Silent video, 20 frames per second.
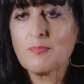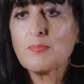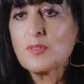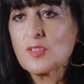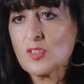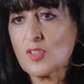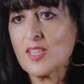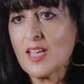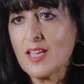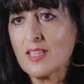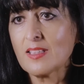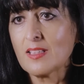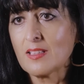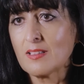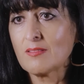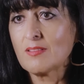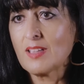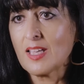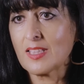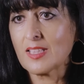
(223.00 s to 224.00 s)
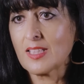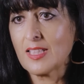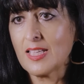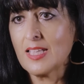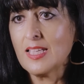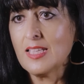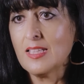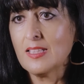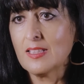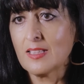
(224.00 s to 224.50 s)
So they're the
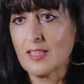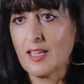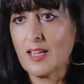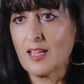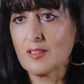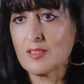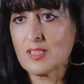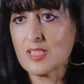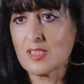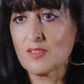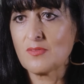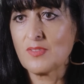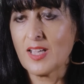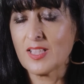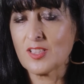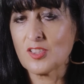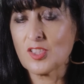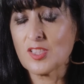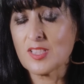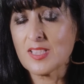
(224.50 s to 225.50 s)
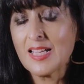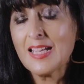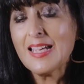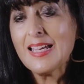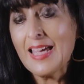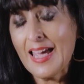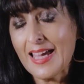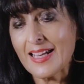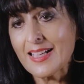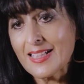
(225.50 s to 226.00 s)
key disadvantages.
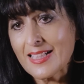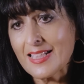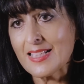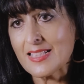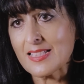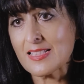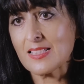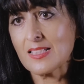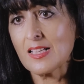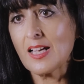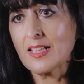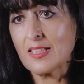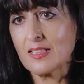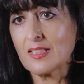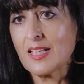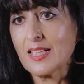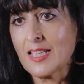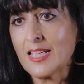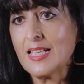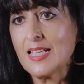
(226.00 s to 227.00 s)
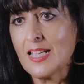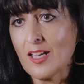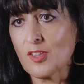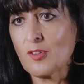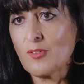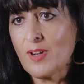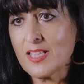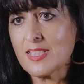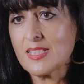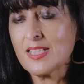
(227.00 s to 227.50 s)
And I guess, like any
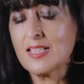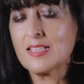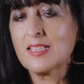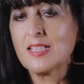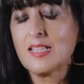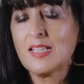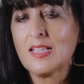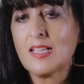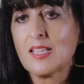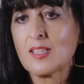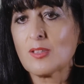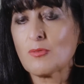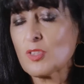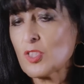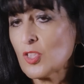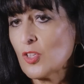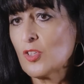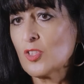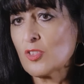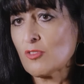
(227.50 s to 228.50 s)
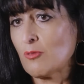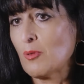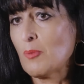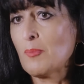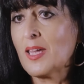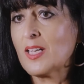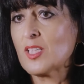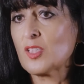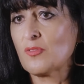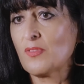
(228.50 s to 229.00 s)
other asset, the returns from a
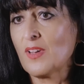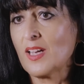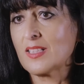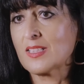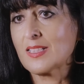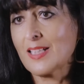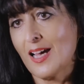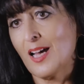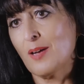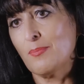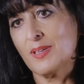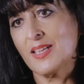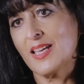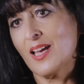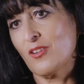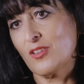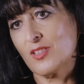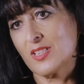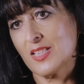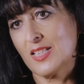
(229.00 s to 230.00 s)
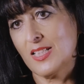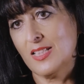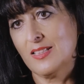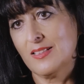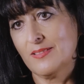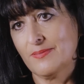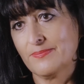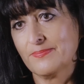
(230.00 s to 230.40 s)
managed fund can't be guaranteed.